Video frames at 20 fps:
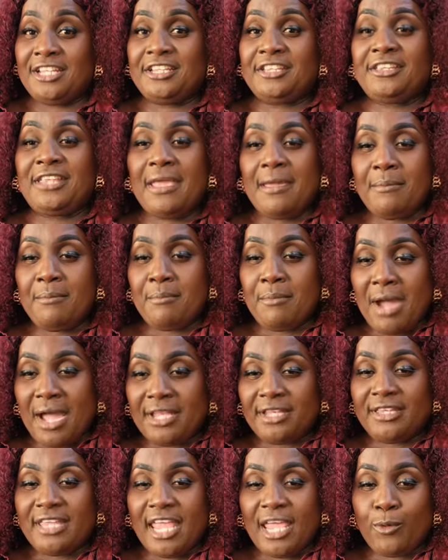Them
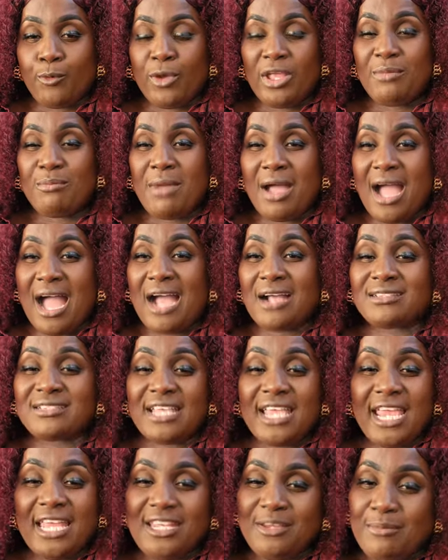man there, when I ask
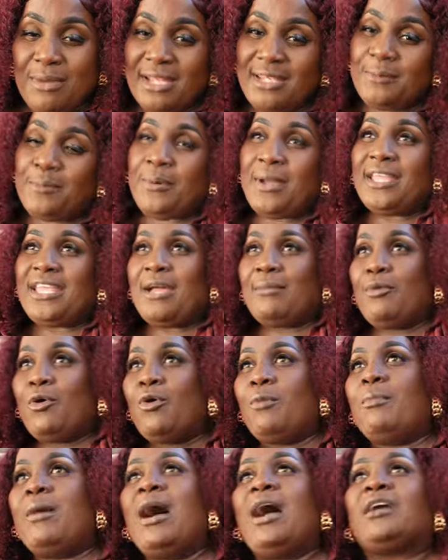anybody prayer about
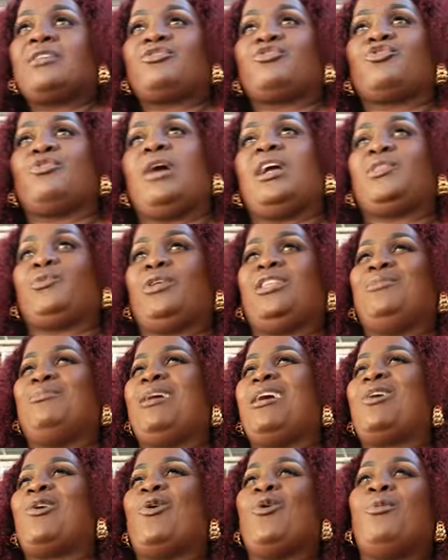Mark Stewart when he
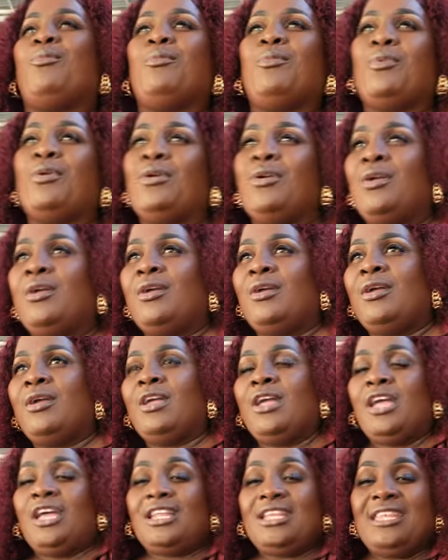come,
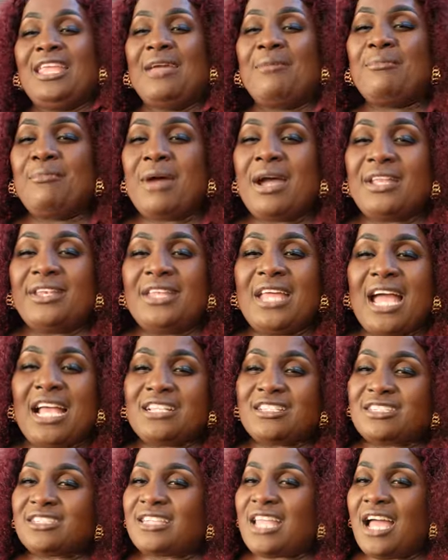them man there
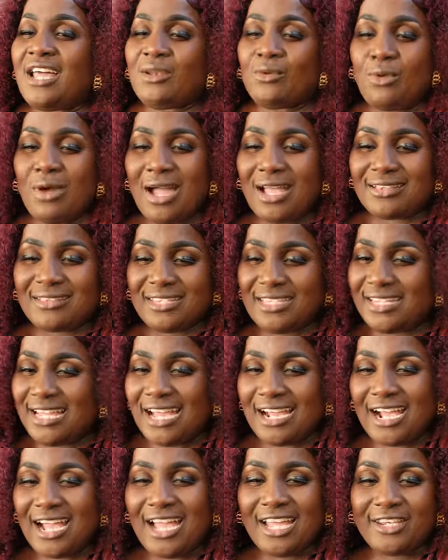stalwart in a
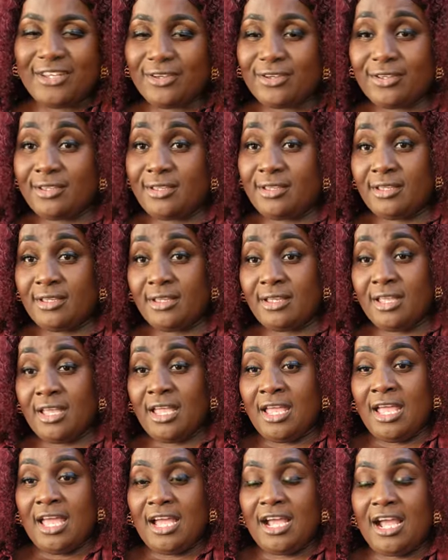God.
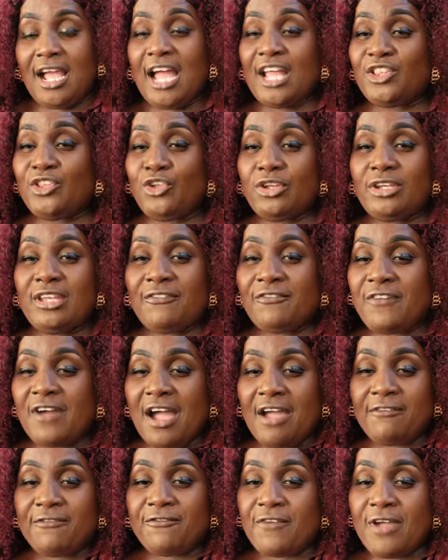God not they
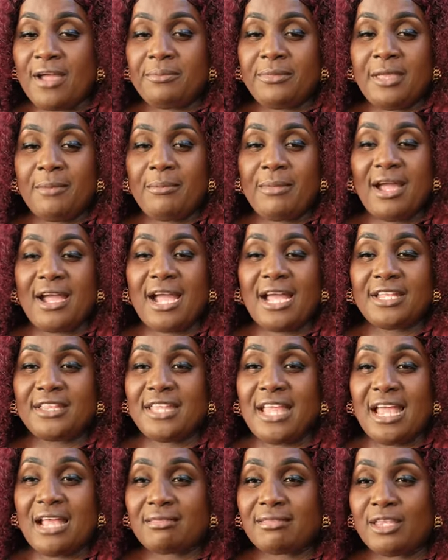far from them and God
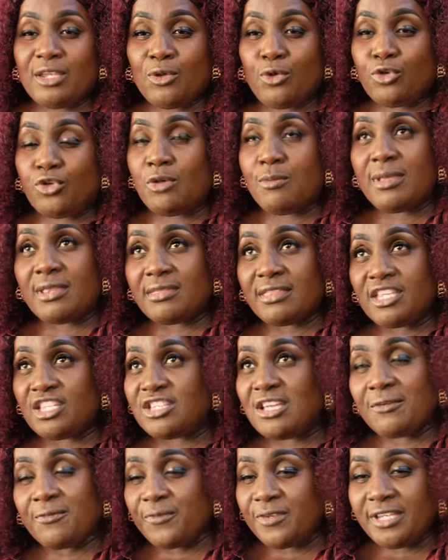not send out the
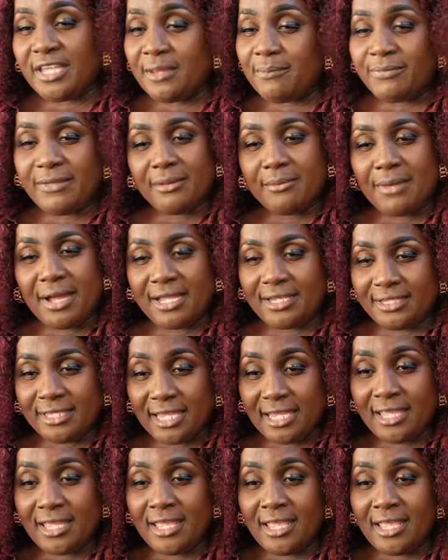messenger for them them and they